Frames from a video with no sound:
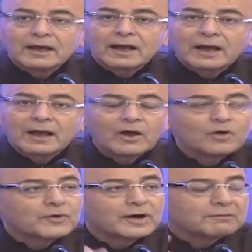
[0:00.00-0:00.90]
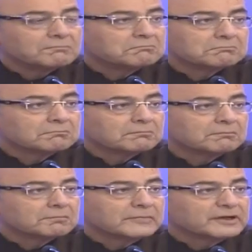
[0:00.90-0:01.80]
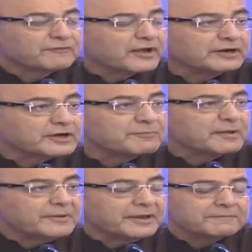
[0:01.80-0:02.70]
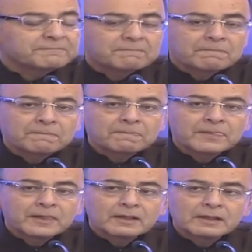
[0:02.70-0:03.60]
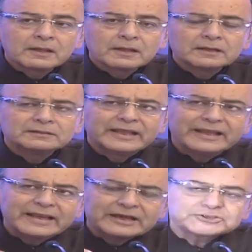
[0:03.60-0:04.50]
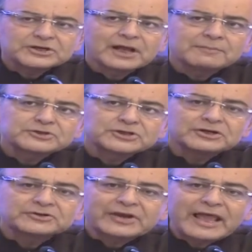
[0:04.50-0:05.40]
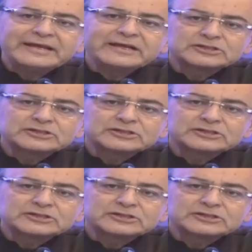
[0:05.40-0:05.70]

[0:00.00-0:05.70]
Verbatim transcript: However difficult it may be, the Election Commission tried its